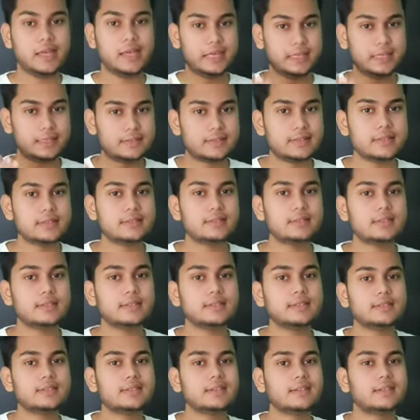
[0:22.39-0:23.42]

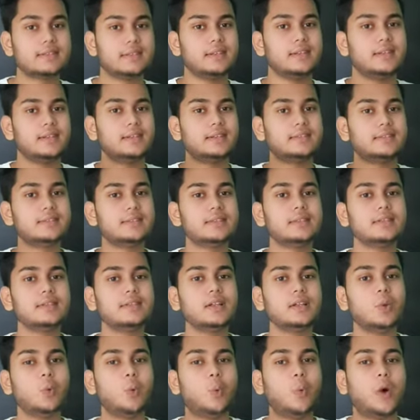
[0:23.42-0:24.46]
Existence is an
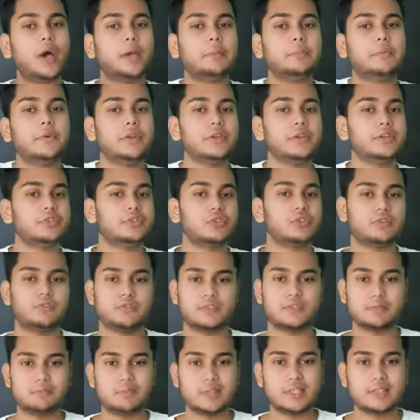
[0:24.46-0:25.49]
eternal vibration
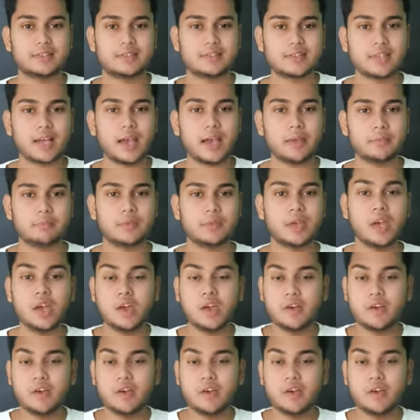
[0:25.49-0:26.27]
of space-time,